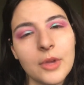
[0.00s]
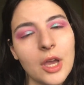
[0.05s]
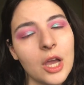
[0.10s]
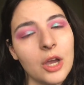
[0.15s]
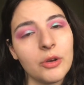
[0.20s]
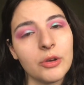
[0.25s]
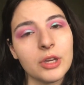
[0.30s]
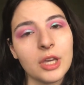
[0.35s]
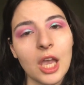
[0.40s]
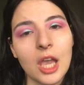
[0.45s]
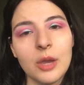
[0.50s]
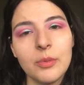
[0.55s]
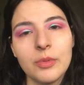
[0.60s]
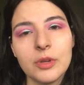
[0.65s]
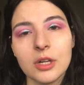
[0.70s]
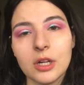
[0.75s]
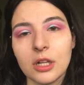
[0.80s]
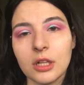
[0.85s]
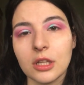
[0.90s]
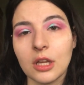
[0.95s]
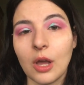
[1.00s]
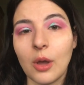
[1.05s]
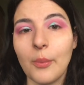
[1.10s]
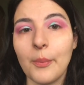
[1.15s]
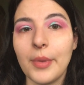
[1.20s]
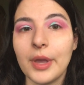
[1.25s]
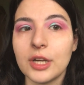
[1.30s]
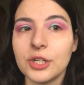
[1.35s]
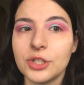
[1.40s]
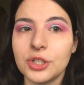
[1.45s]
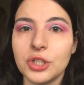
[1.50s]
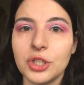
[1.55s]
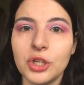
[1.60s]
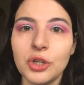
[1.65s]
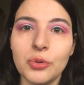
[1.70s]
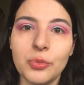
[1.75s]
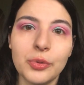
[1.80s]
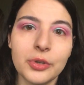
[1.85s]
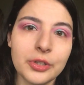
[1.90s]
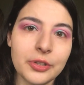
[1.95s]
Okay, but I'll come back to
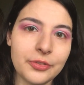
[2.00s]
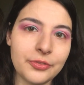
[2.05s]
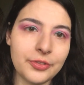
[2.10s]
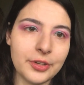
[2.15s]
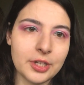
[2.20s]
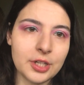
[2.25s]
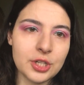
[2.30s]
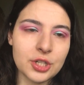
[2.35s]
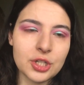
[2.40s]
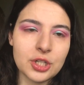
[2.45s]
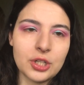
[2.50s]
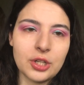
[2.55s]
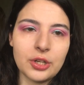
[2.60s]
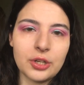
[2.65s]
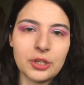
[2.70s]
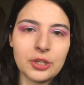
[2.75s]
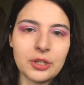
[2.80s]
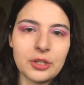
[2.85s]
you with the finished look.